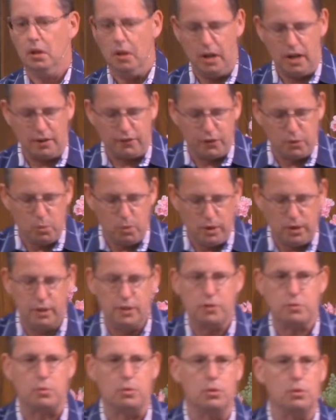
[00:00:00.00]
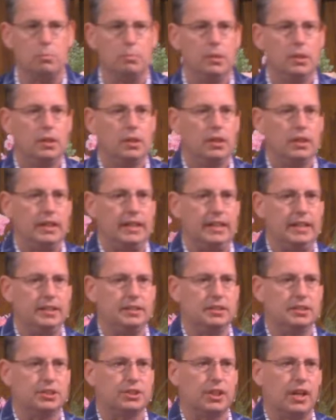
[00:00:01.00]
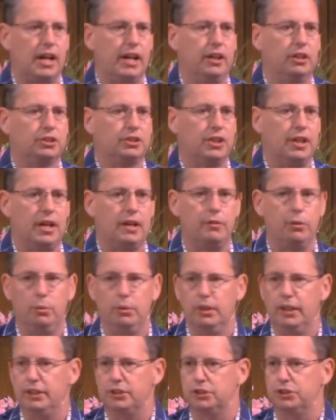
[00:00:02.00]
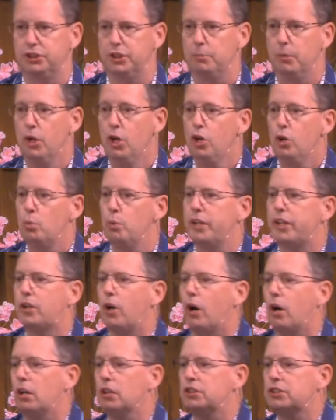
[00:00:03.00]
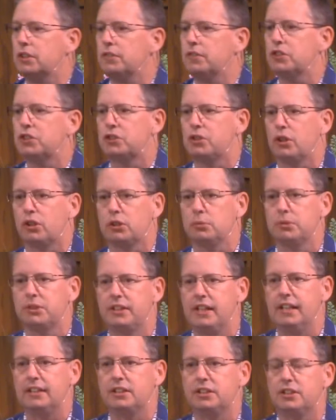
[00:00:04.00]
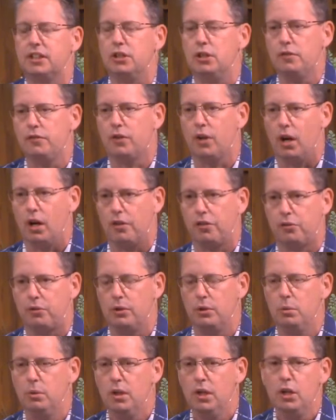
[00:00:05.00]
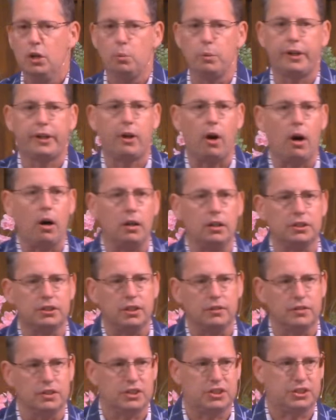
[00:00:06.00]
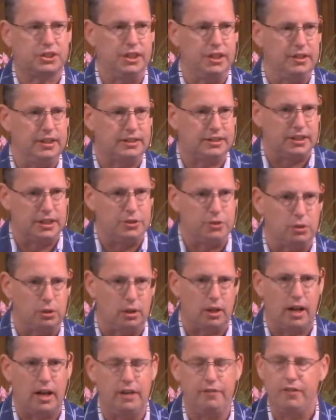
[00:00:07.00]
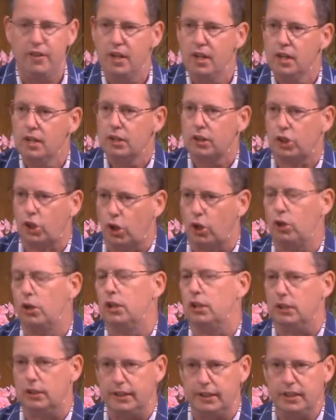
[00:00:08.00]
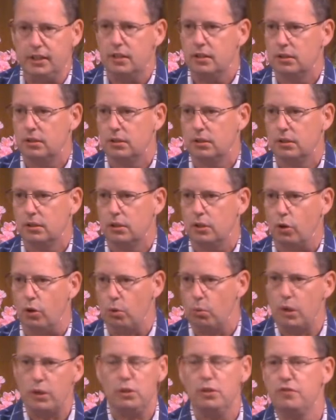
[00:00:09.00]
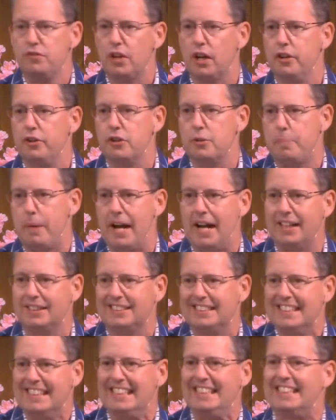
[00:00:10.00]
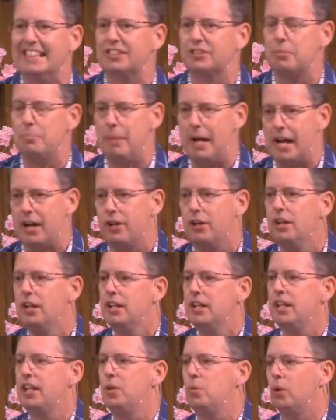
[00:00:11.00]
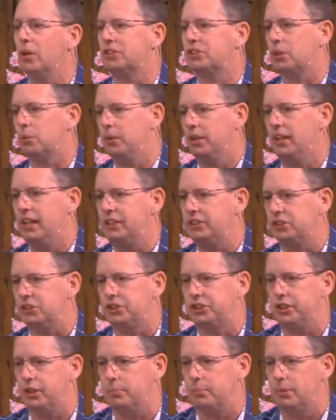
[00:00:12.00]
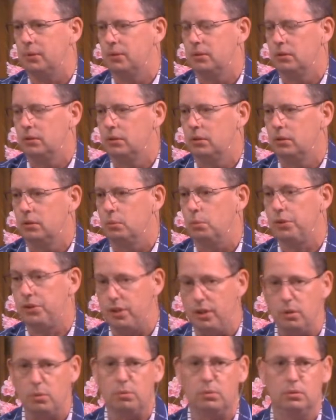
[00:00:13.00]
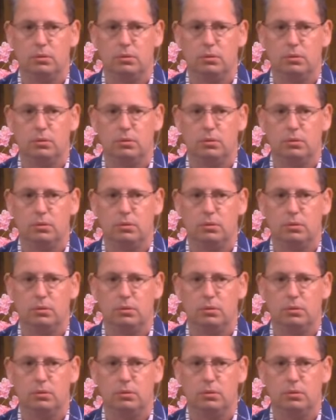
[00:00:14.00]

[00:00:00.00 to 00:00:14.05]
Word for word: everyone in this room, he desires to have a relationship. Regardless of the circumstances that you've gone through, regardless of the sin that's in your life currently or what you've done in your past, it doesn't matter. He wants a relationship with you.